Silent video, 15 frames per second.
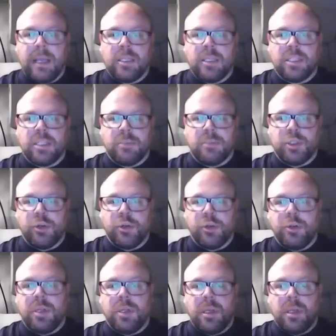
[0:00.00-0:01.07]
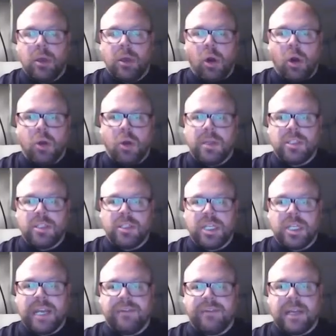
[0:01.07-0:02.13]
subdued on the
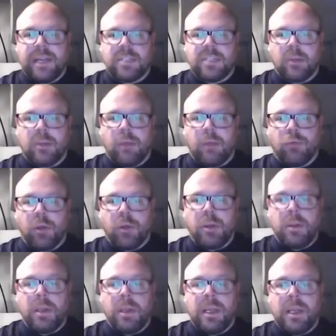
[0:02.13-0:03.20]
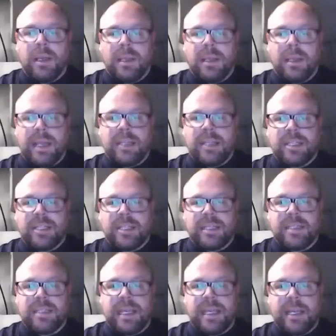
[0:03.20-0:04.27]
GFS run. Then as you can
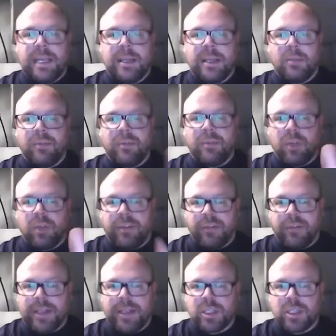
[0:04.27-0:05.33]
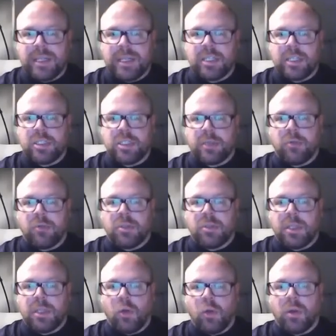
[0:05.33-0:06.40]
see here that we've got the fresh conditions
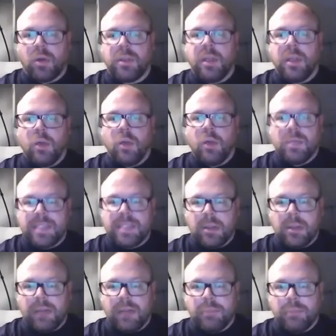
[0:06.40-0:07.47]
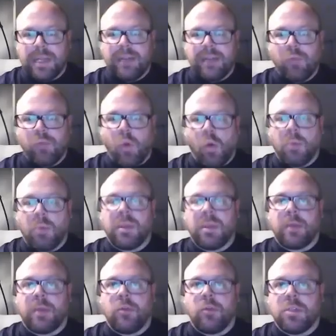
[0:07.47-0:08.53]
across the north. We still have plenty of warmth
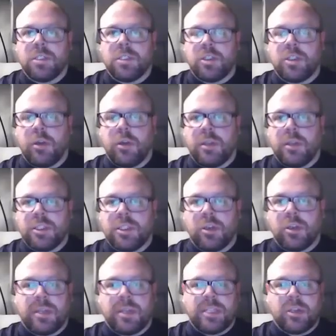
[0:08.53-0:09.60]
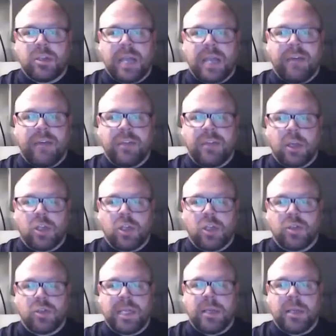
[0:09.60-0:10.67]
across the south and southeastern half of the
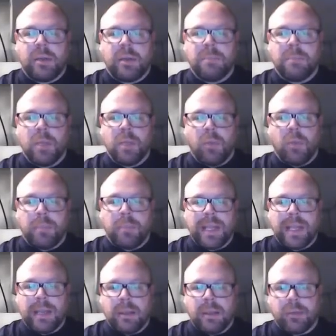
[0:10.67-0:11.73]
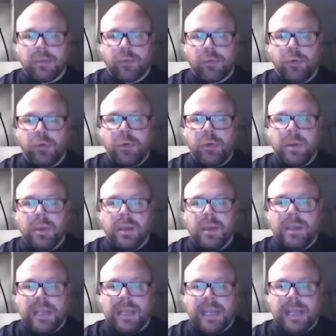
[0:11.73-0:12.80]
country here. We'll play it through
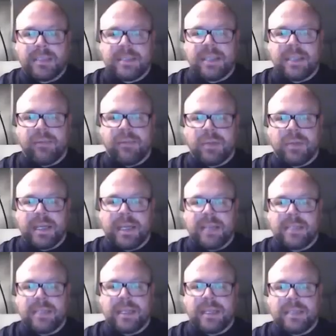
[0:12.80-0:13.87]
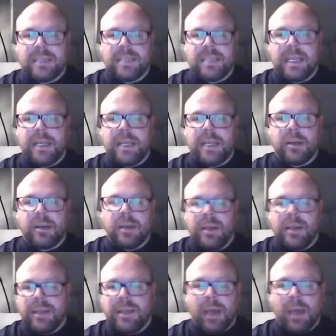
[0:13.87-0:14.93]
the next several days, and you can see here
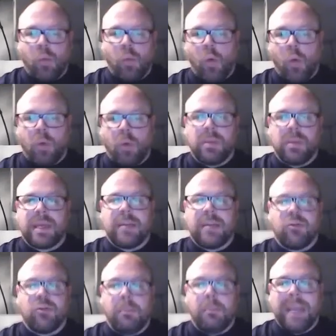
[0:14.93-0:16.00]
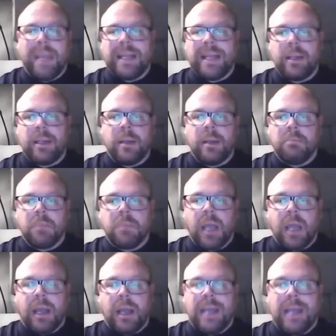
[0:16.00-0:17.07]
that warmth kind of remaining
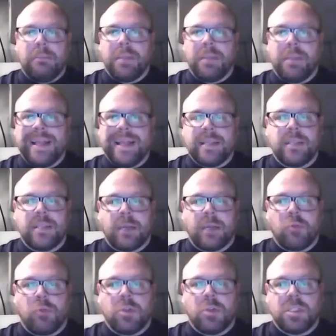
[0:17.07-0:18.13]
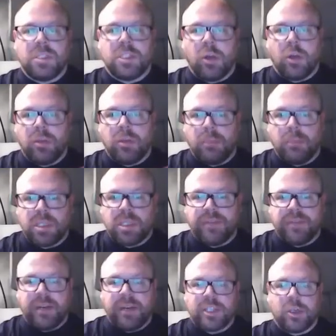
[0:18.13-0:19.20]
in place across the south, much
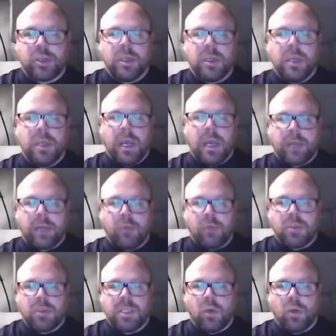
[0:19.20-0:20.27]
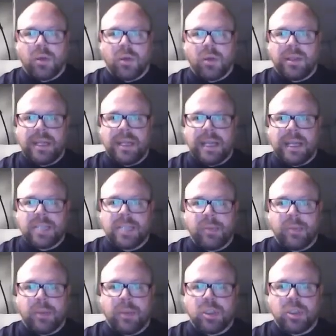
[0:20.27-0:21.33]
fresher across the north. And then as we
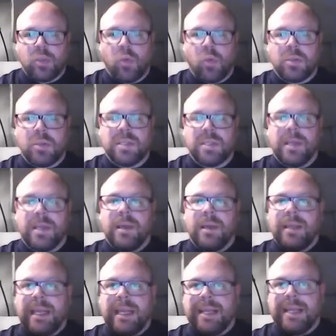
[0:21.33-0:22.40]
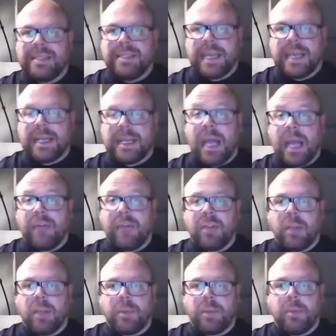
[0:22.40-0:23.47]
push towards the second half of
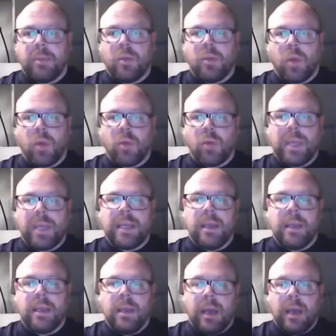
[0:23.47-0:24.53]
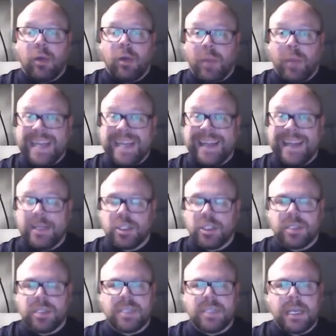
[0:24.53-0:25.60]
the upcoming work week, or weekend
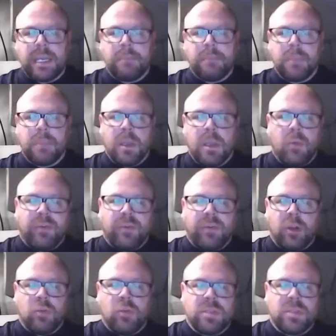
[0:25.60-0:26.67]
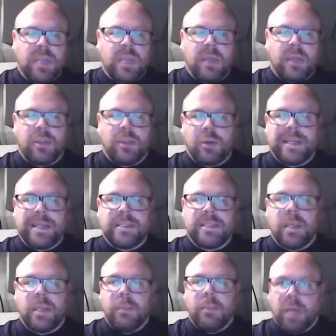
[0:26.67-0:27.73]
should I say, we've got those 30s
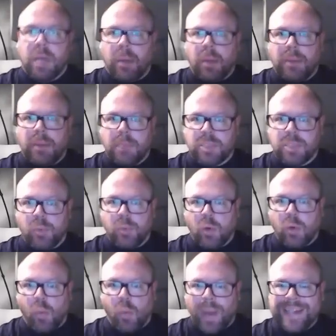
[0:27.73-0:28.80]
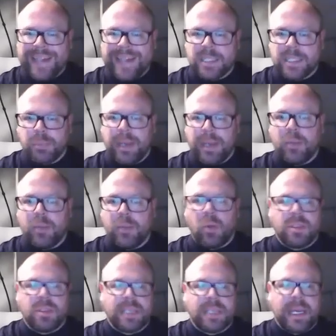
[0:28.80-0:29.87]
becoming much more widespread
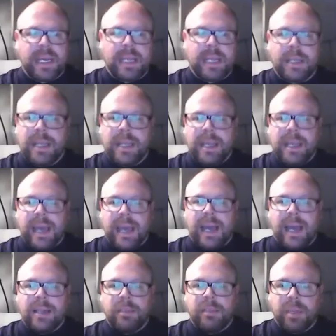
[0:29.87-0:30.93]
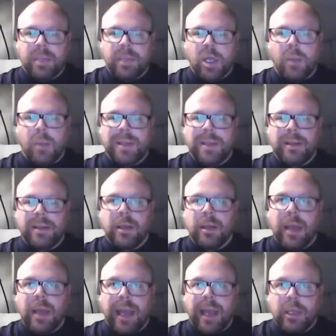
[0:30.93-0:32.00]
once again and becoming
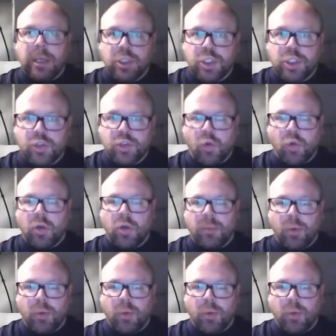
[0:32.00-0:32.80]
stronger,